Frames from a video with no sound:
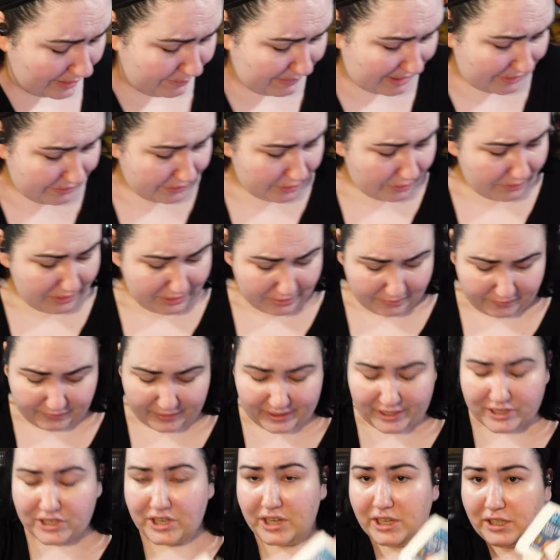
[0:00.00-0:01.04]
I might throw it in the
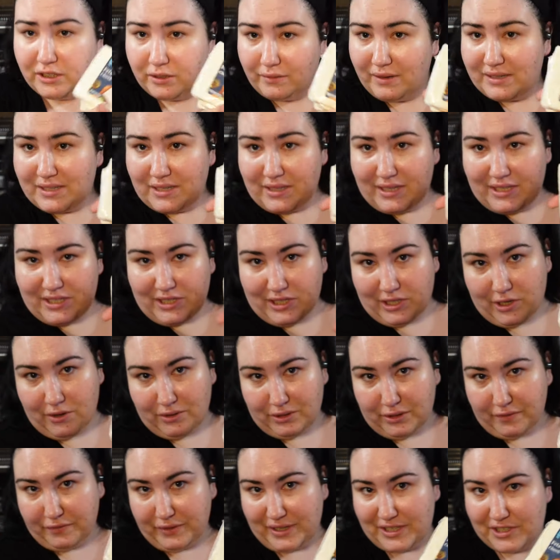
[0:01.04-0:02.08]
fridge. The rest of these are gonna go
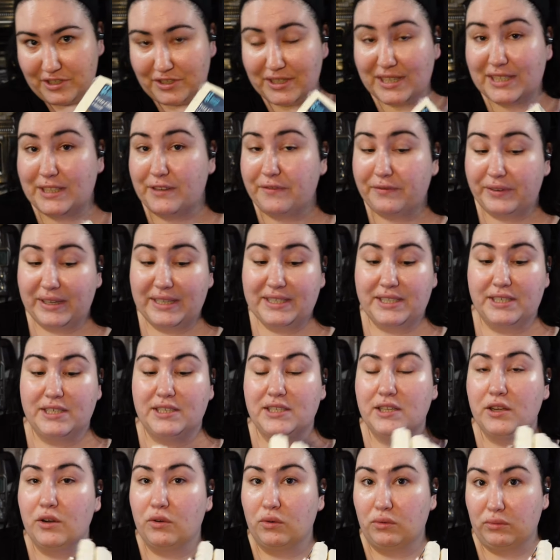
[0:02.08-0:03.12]
in the freezer because it
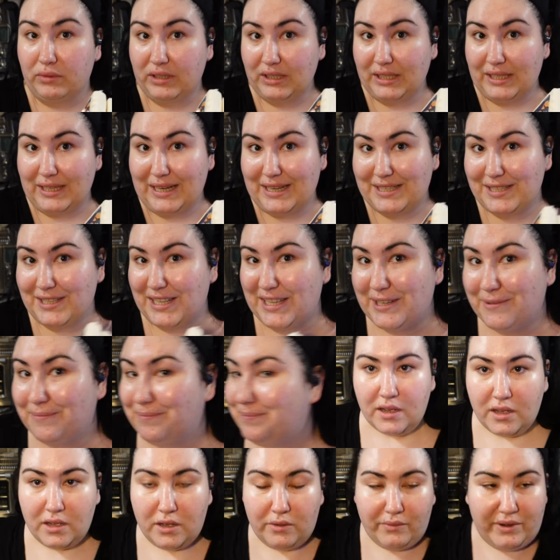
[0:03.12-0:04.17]
freezes really nicely.
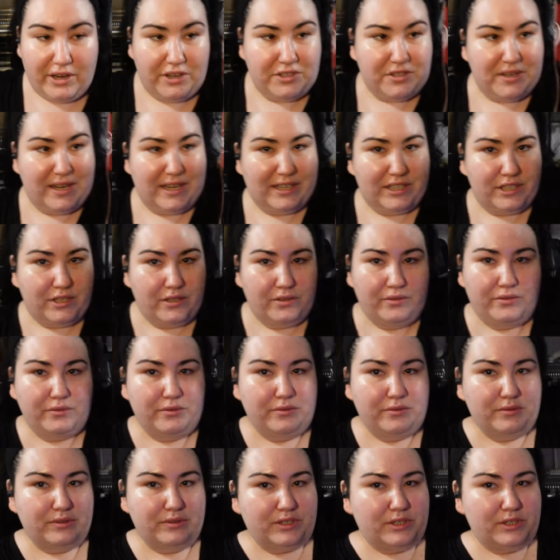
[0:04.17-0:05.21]
We also got
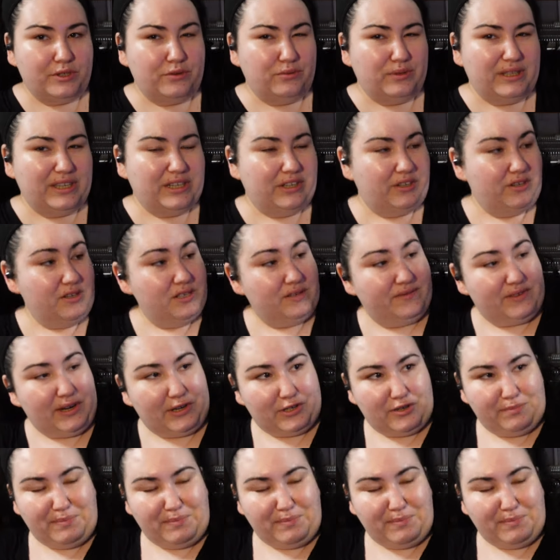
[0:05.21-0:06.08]
2 liters of Dr.